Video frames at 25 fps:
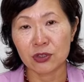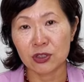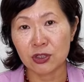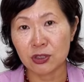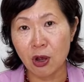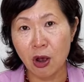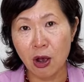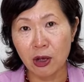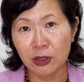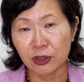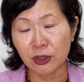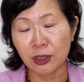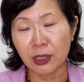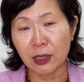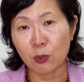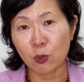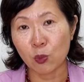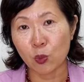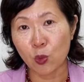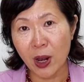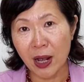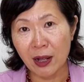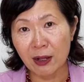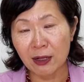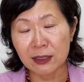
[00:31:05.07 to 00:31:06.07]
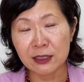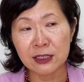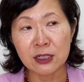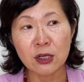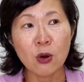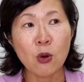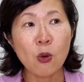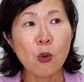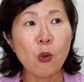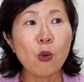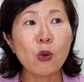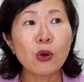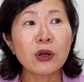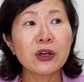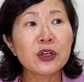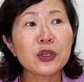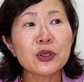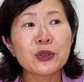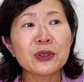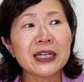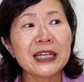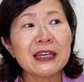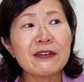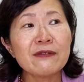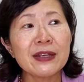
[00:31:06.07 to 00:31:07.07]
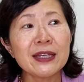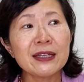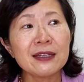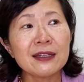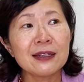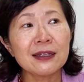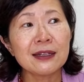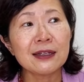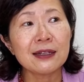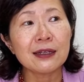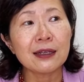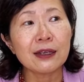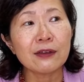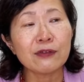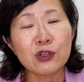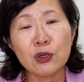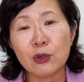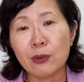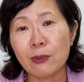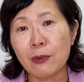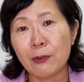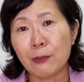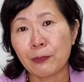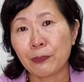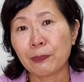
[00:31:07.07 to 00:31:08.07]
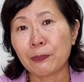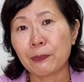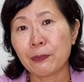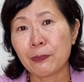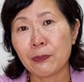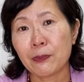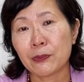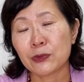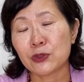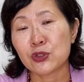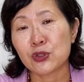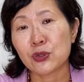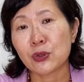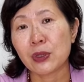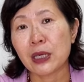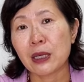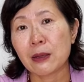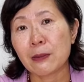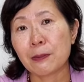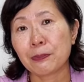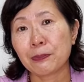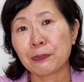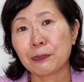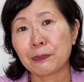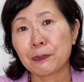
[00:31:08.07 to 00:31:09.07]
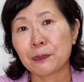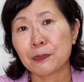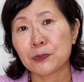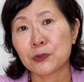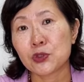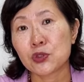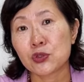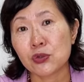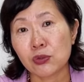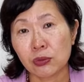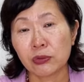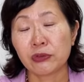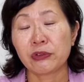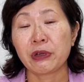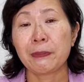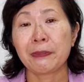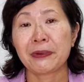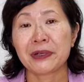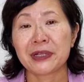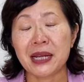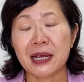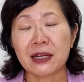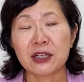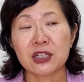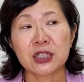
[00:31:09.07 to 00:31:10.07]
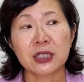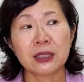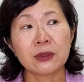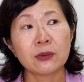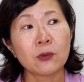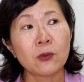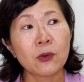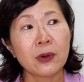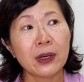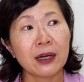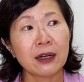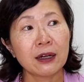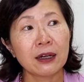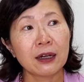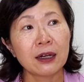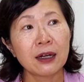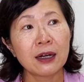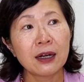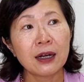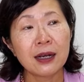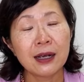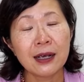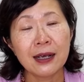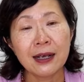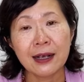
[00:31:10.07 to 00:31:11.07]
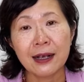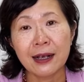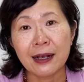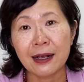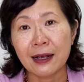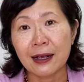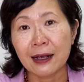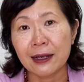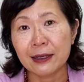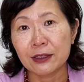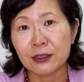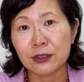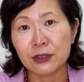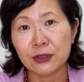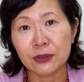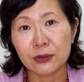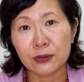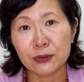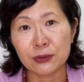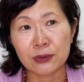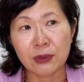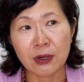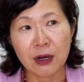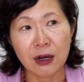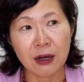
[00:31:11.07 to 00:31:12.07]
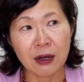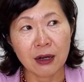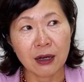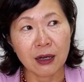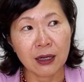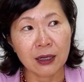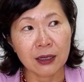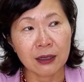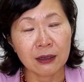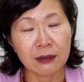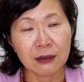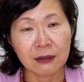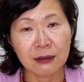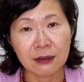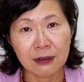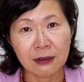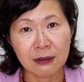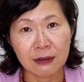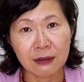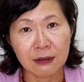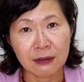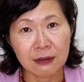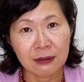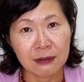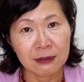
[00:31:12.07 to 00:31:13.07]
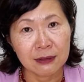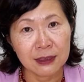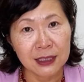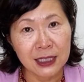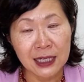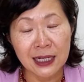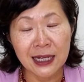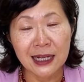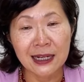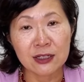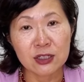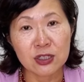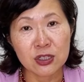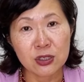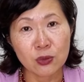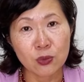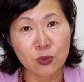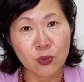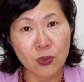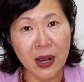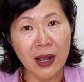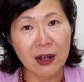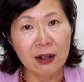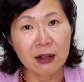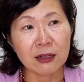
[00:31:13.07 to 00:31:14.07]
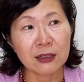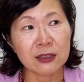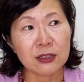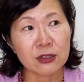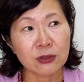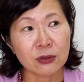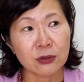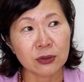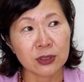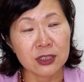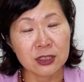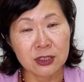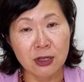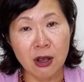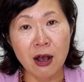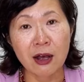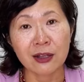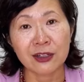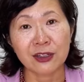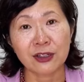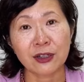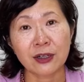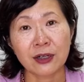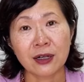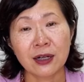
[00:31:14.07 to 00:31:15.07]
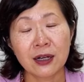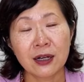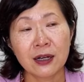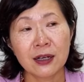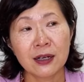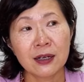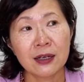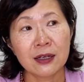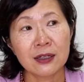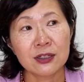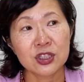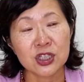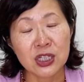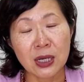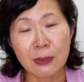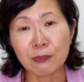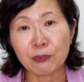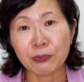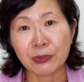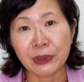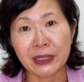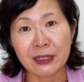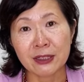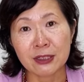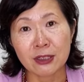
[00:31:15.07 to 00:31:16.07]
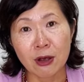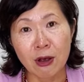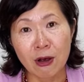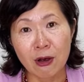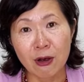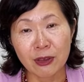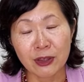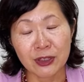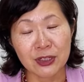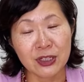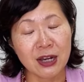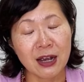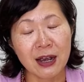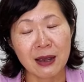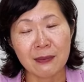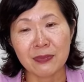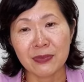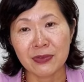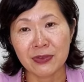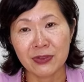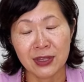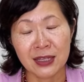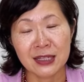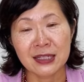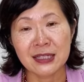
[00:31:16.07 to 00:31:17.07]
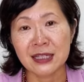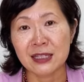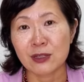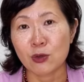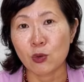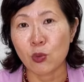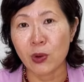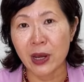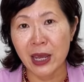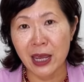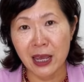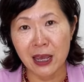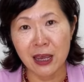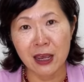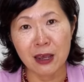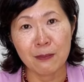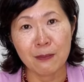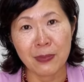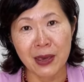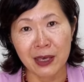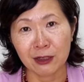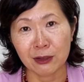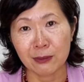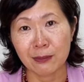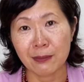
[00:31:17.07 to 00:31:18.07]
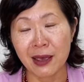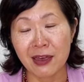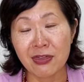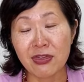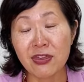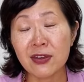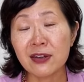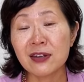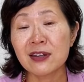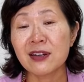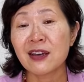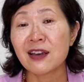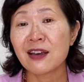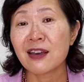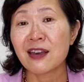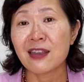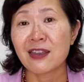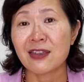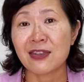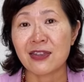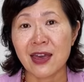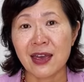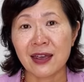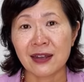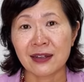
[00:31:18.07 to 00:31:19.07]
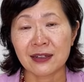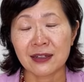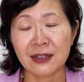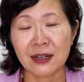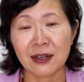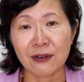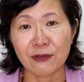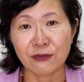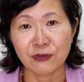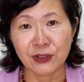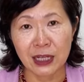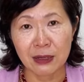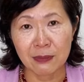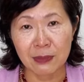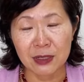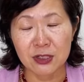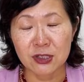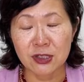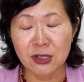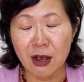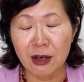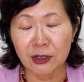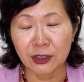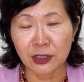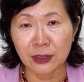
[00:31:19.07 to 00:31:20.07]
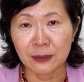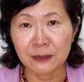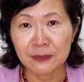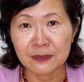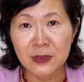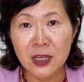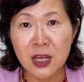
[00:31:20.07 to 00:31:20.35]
solder and weld, or if you're doing jewelry production where you are needing to weld or solder jump rings all the time, this is a way better method than flame and solder.